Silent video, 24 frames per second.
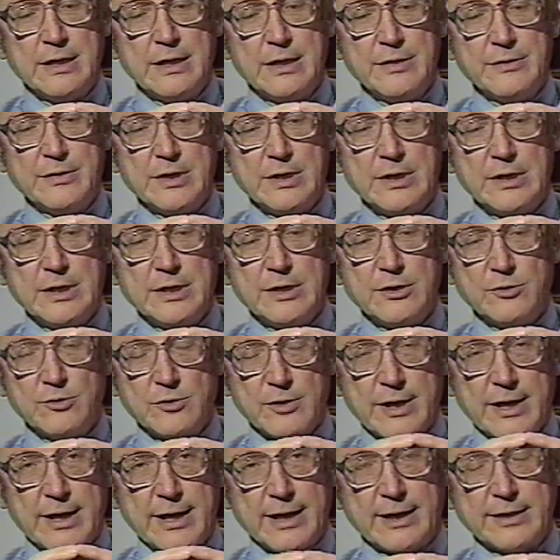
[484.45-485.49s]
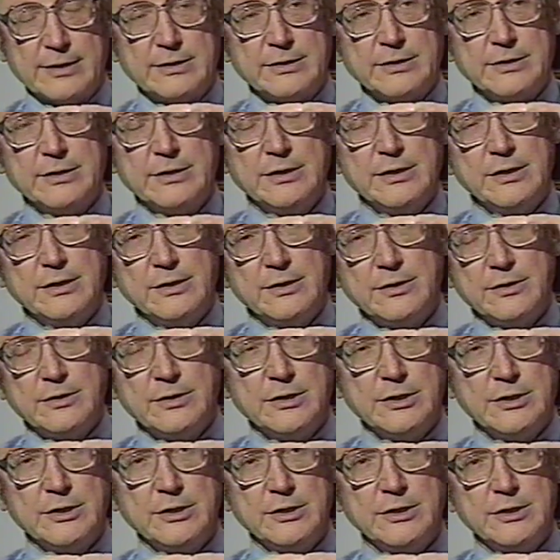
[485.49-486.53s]
and they interact in
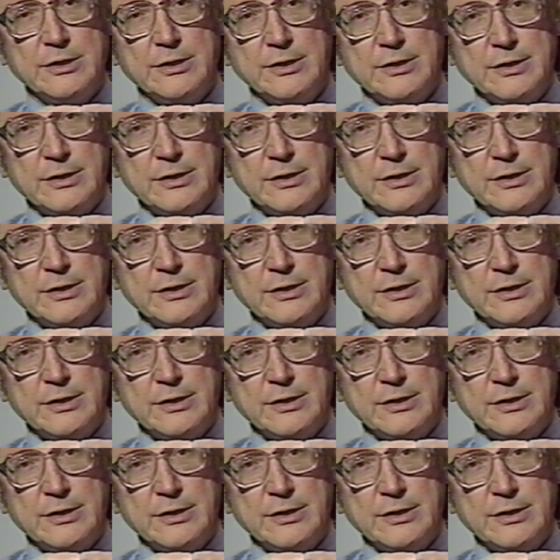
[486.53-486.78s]
the